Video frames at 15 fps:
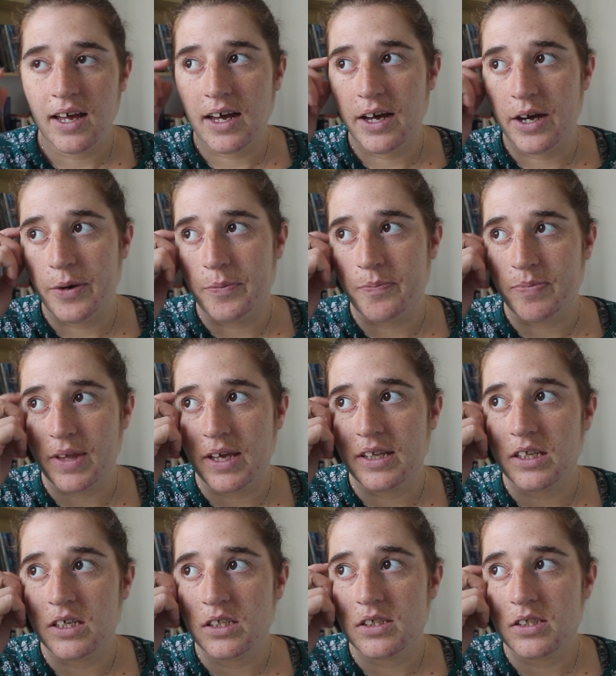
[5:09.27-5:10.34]

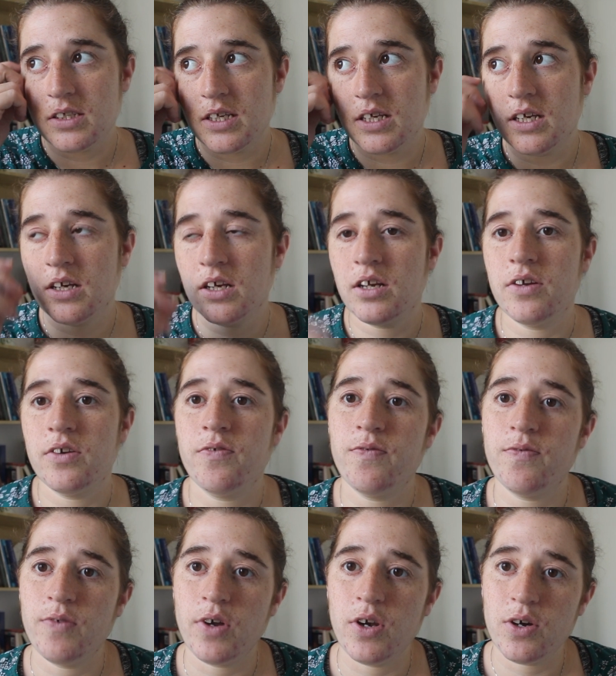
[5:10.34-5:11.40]
And this
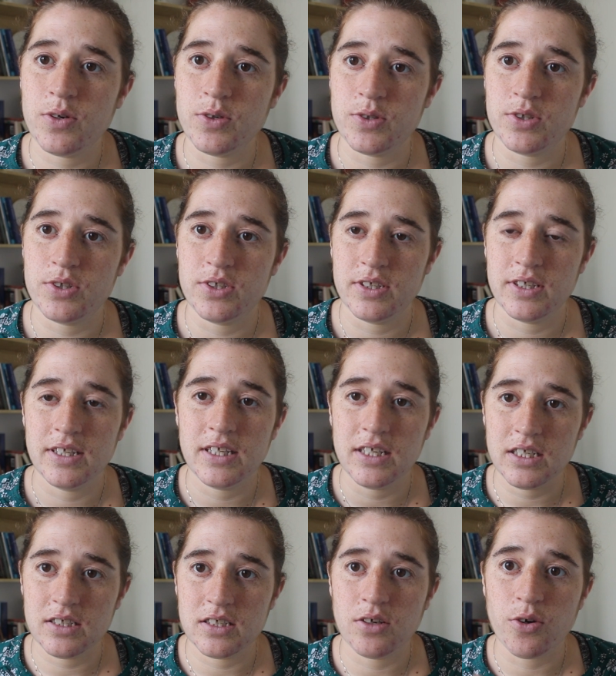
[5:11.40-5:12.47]
follows
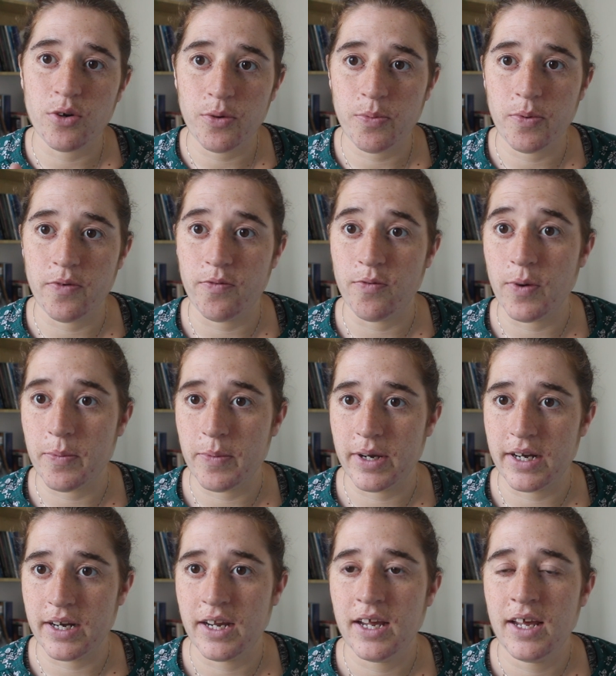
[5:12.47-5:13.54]
this group of
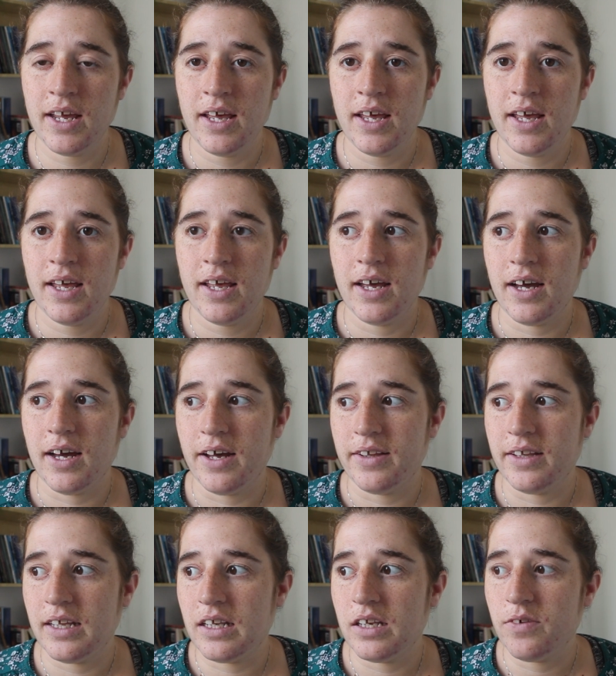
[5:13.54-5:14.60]
women
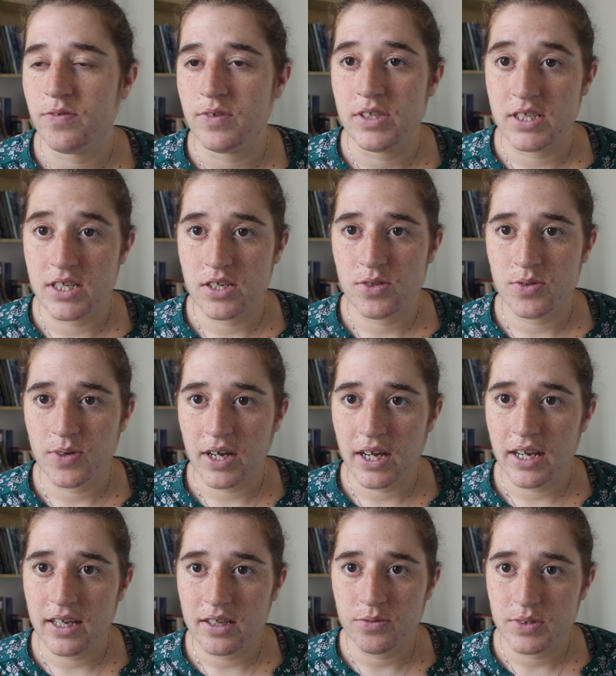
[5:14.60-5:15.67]
that live in Jeju
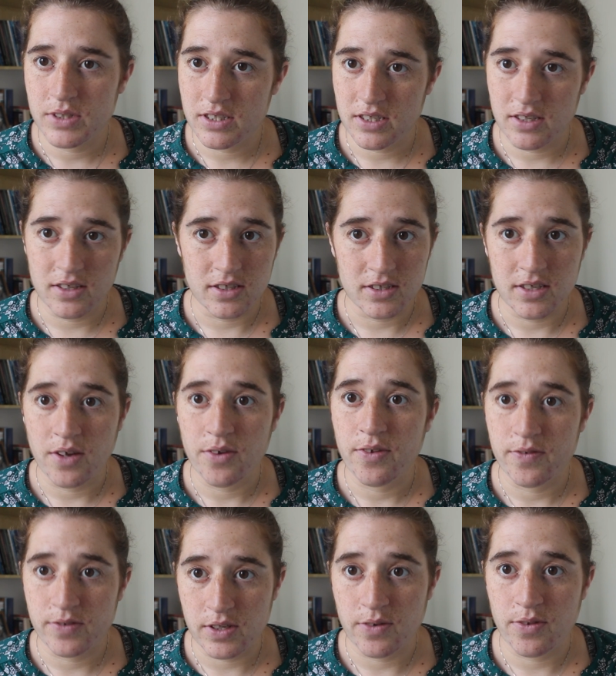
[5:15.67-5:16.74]
Island, which is in the south
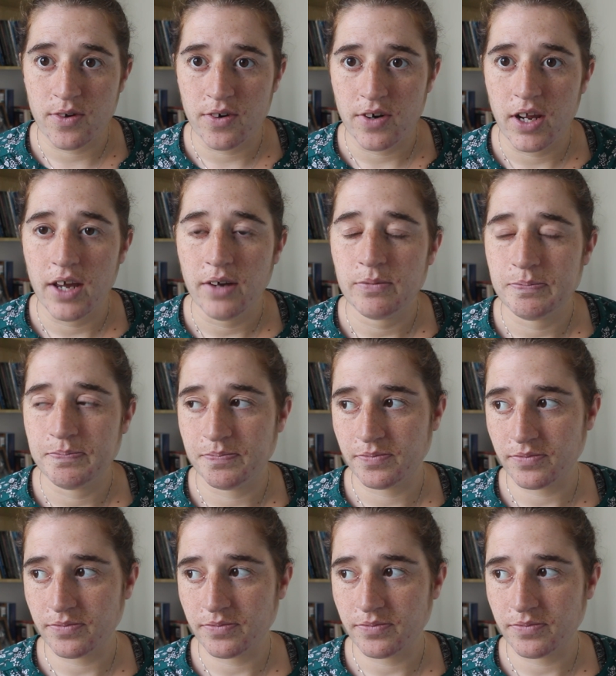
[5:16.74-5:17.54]
of South Korea.